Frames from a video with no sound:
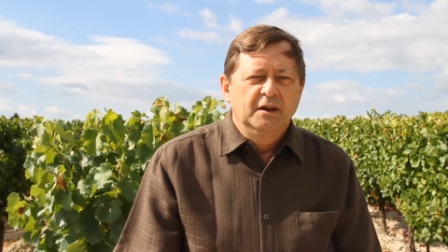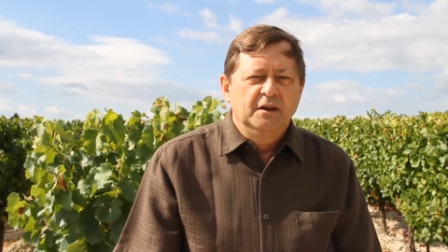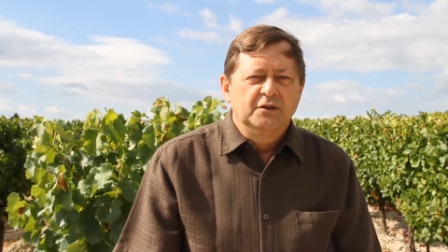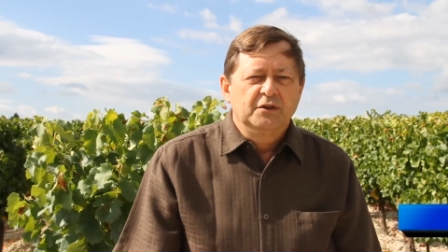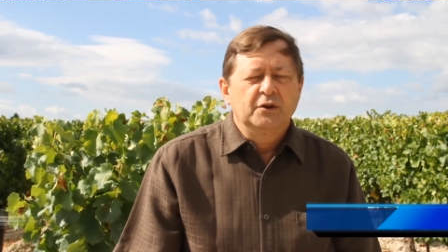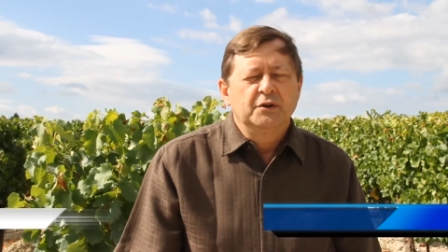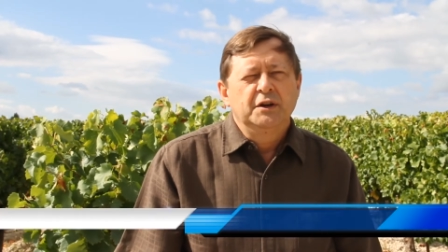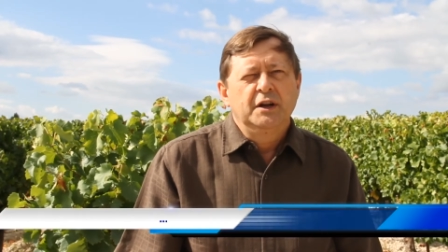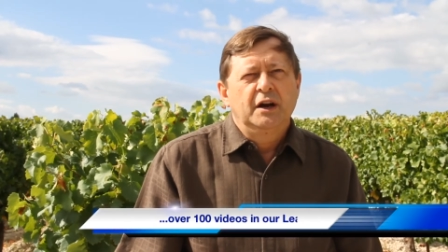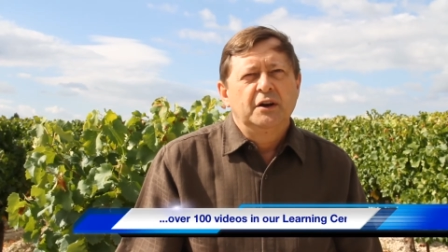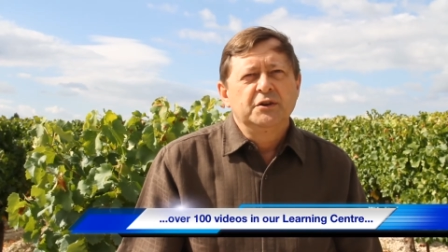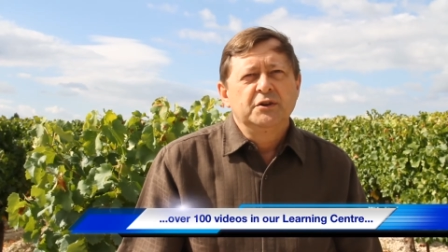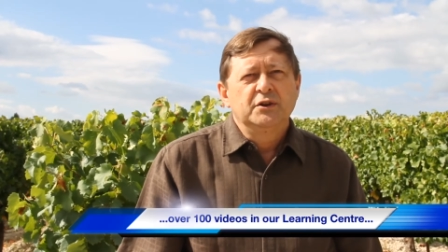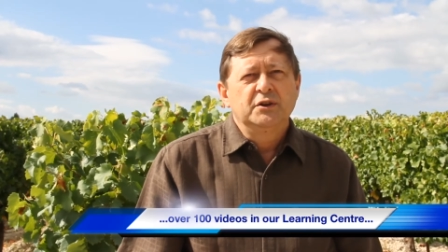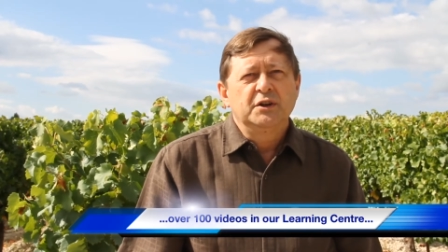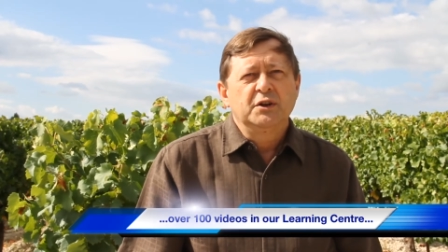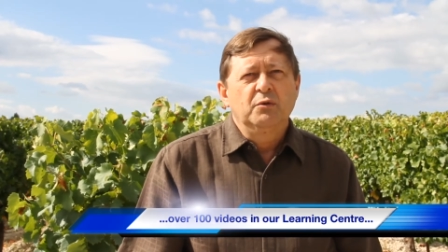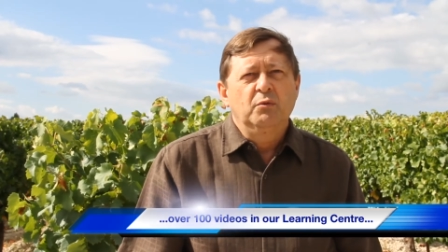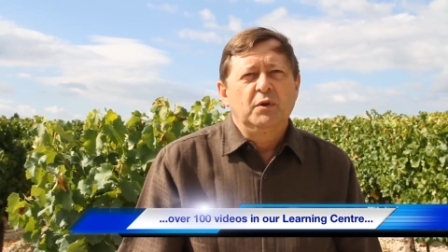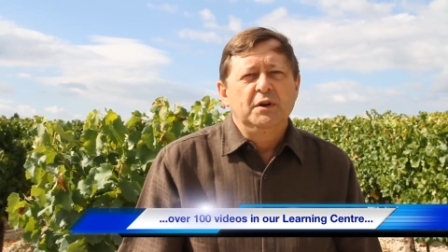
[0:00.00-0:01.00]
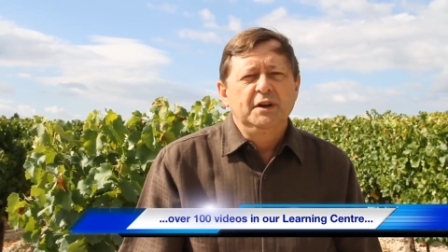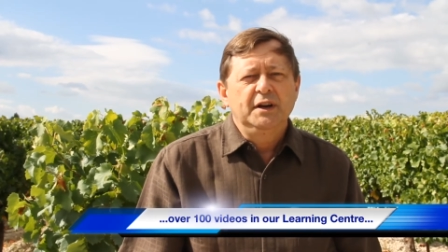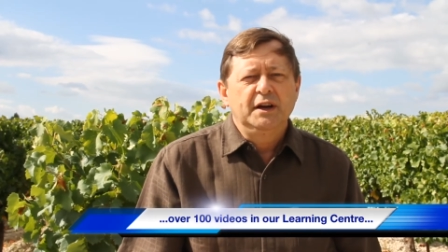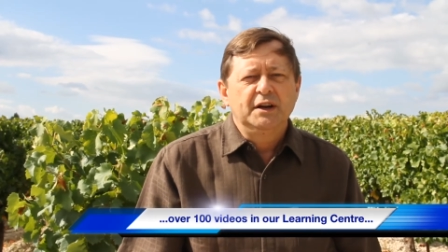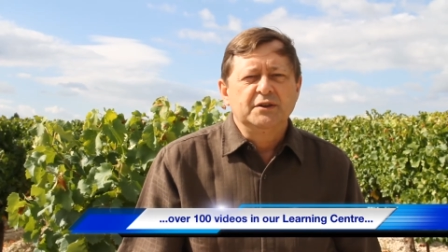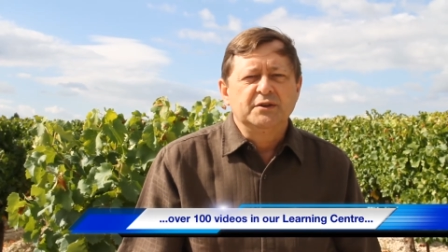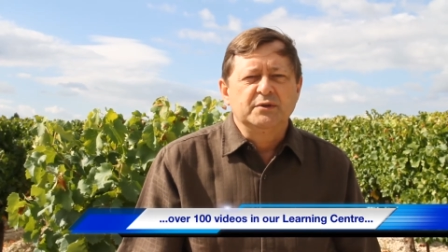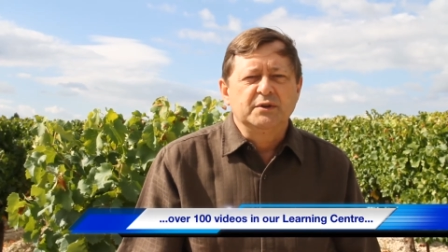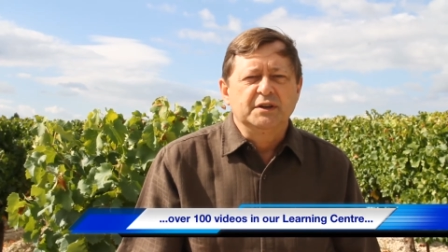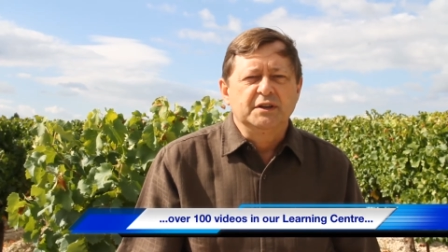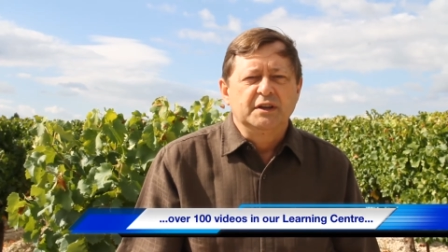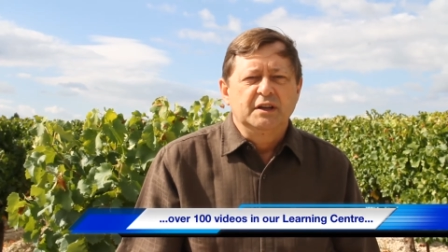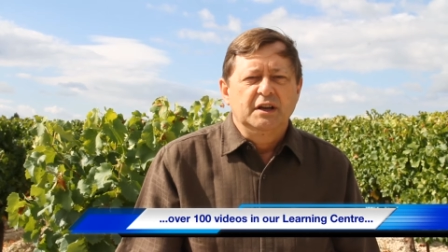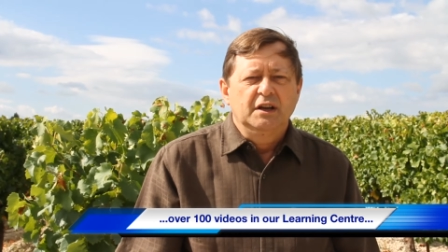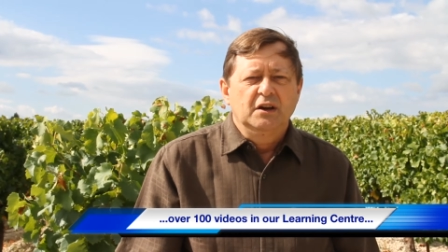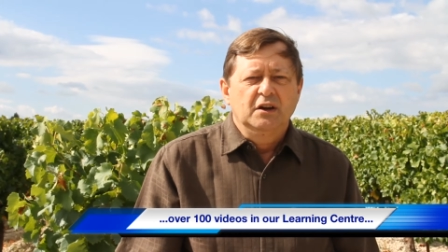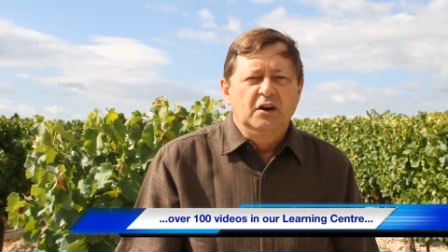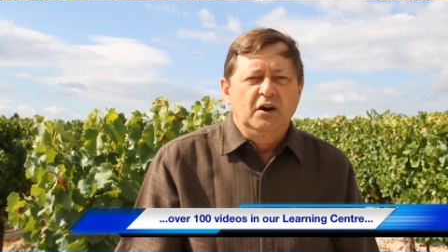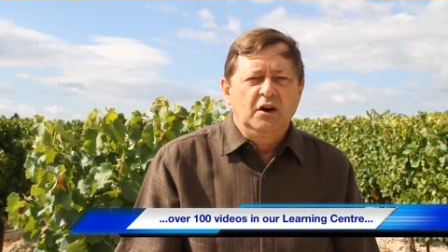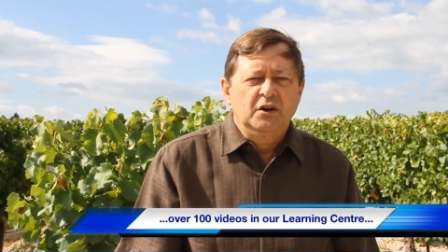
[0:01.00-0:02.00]
There are now nearly 100
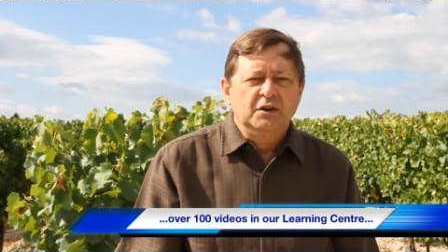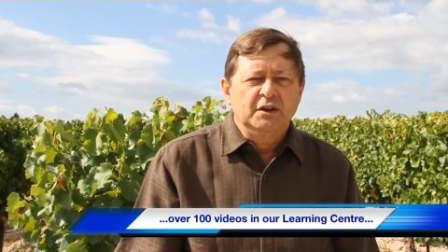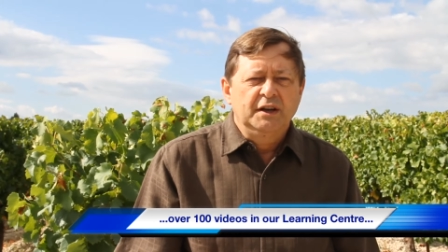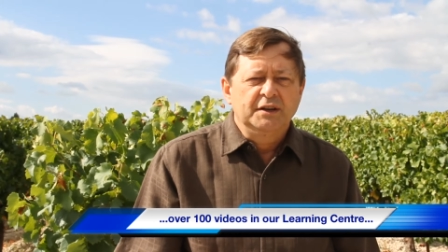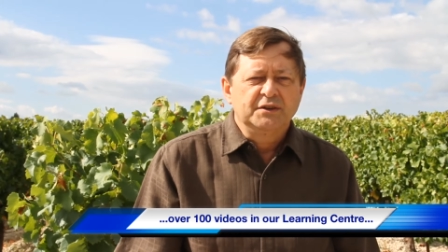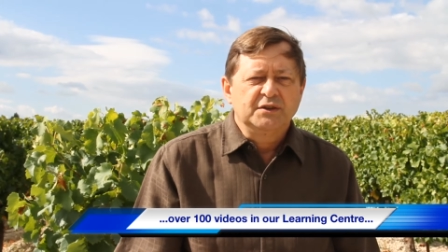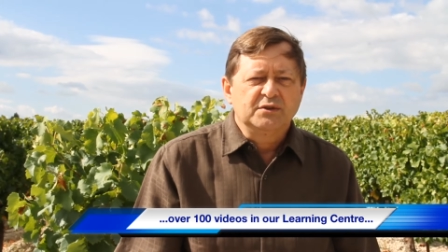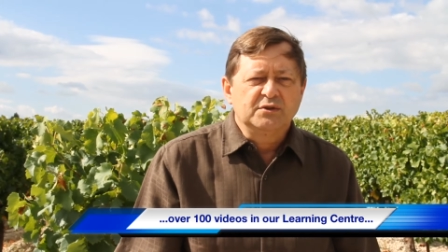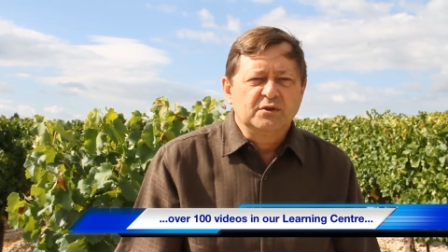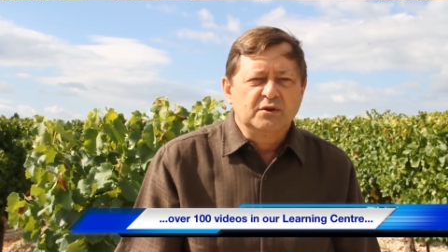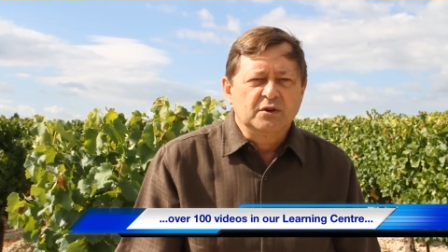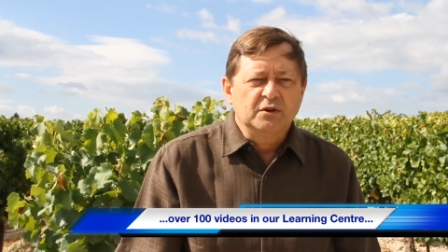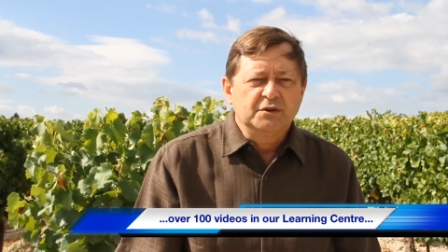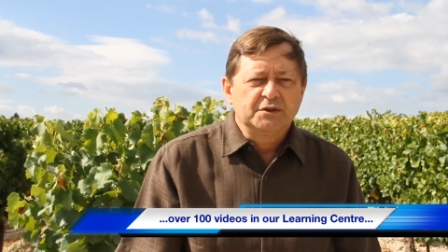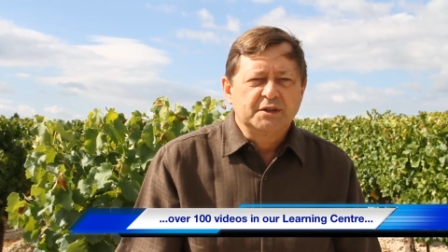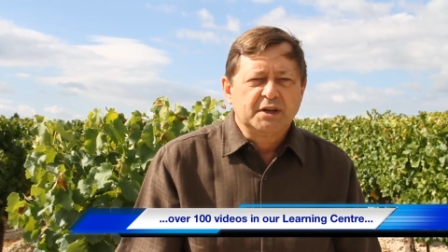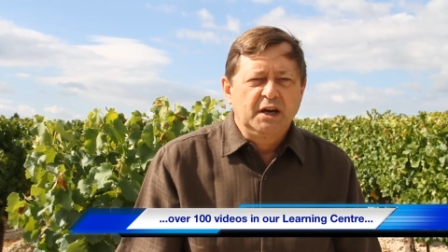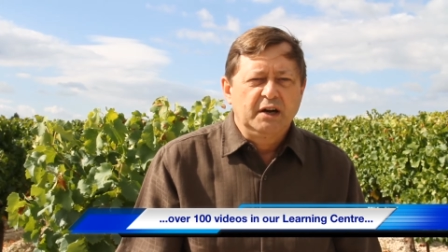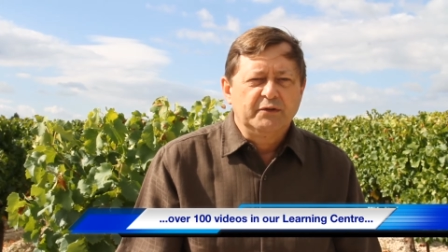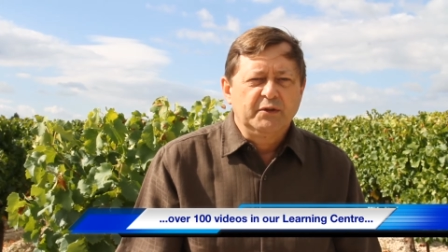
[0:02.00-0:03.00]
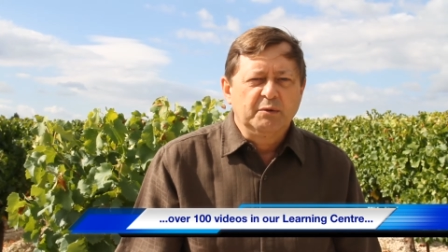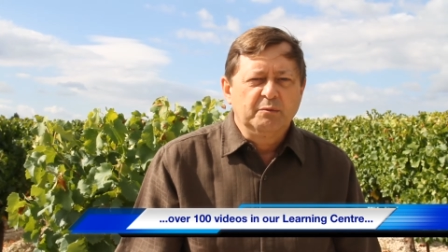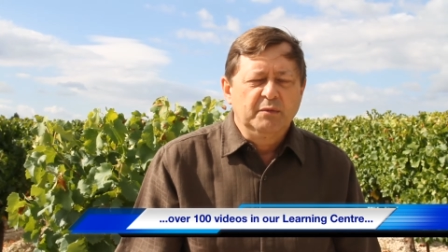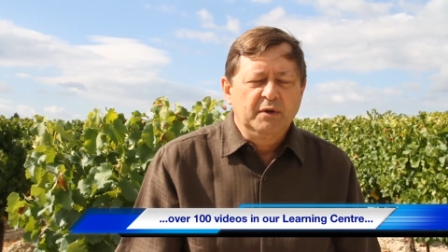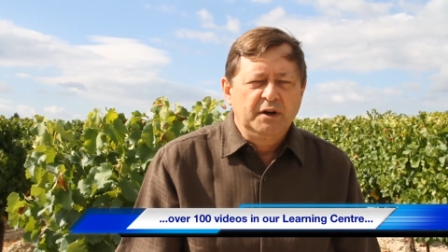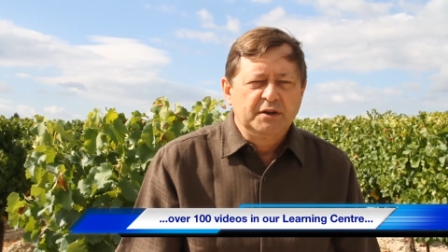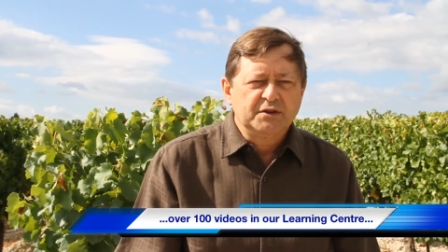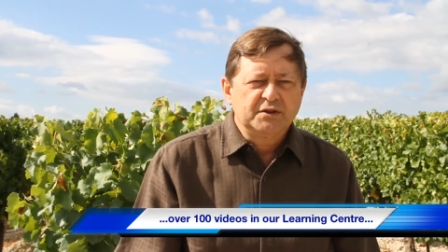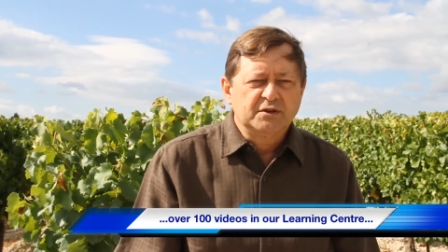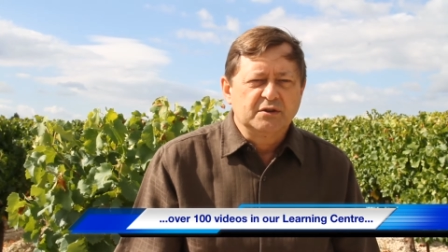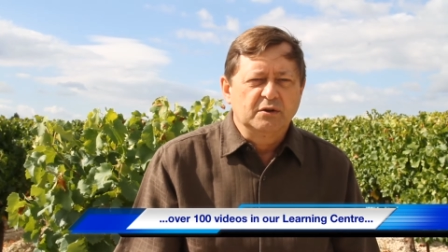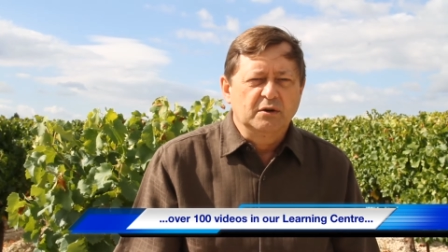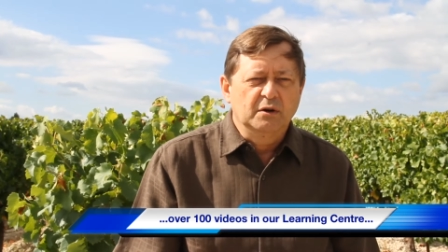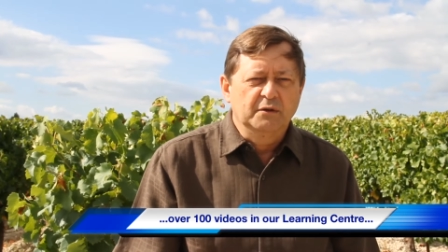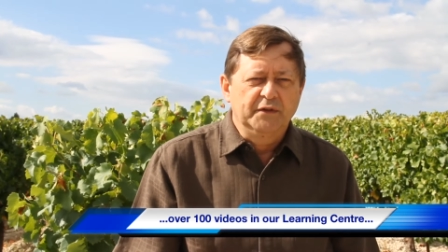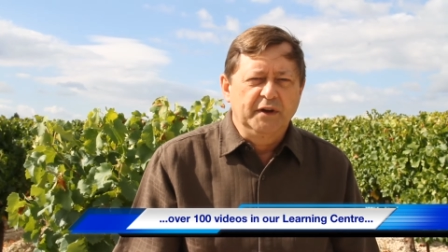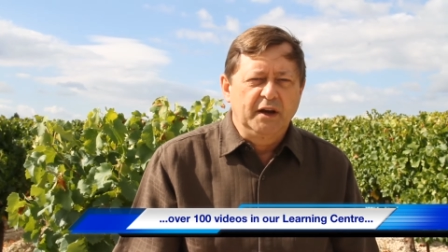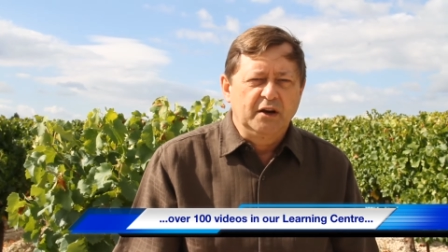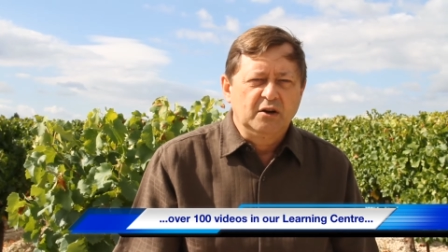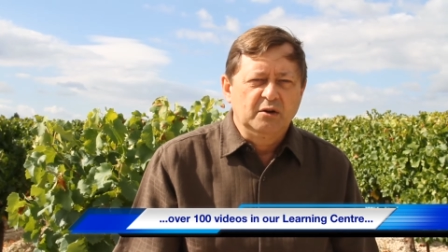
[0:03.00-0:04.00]
online tutorials covering much
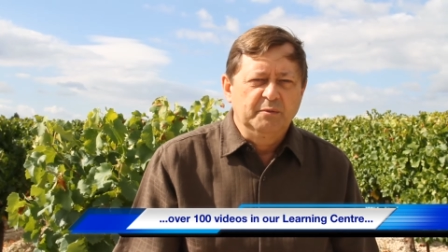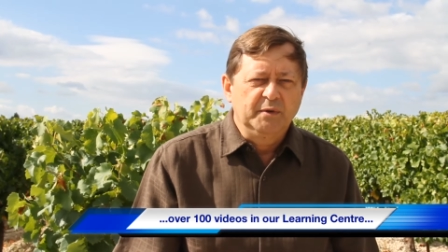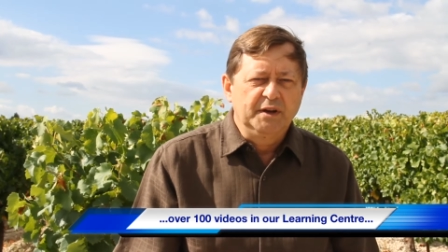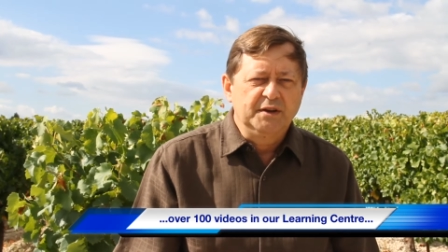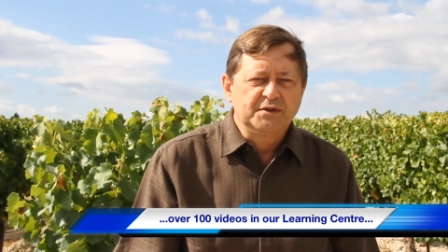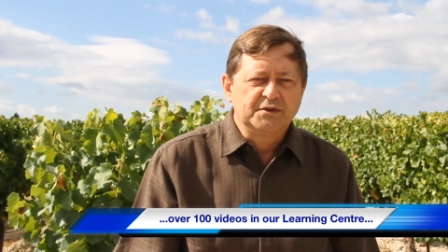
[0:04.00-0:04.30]
of agra